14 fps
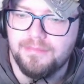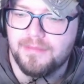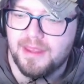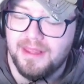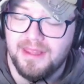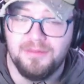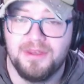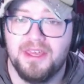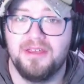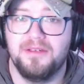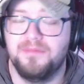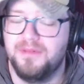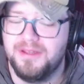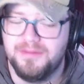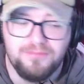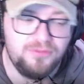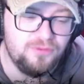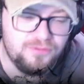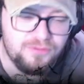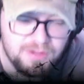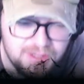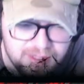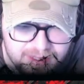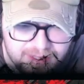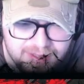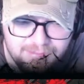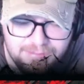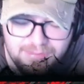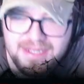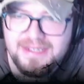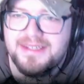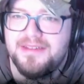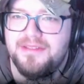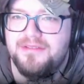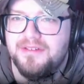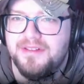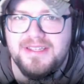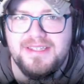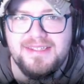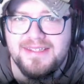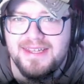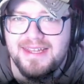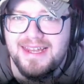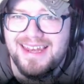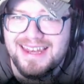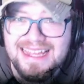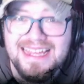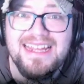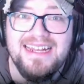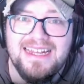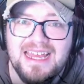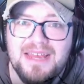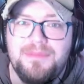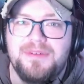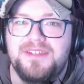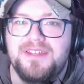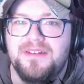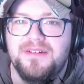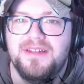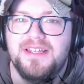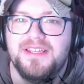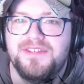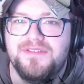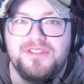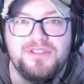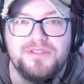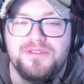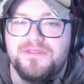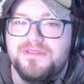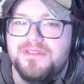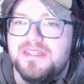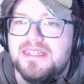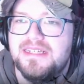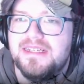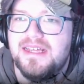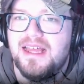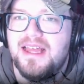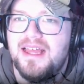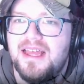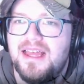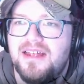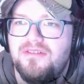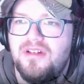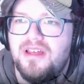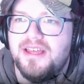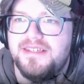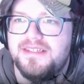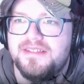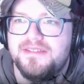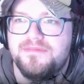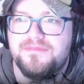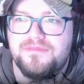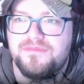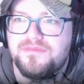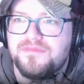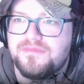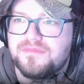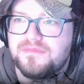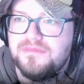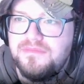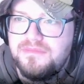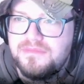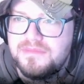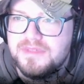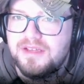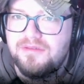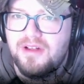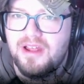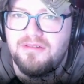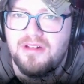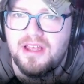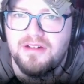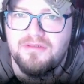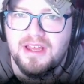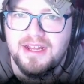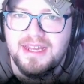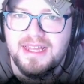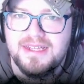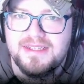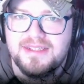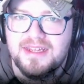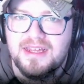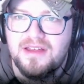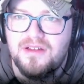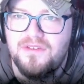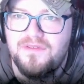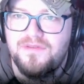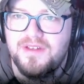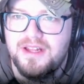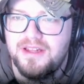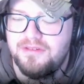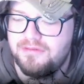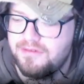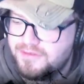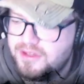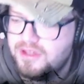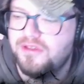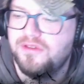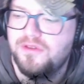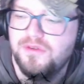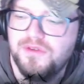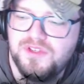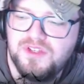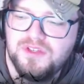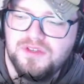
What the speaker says: There we go. Blitzing through. This is a lean episode, that's for sure. Right. Right. Let's start off in the reviews.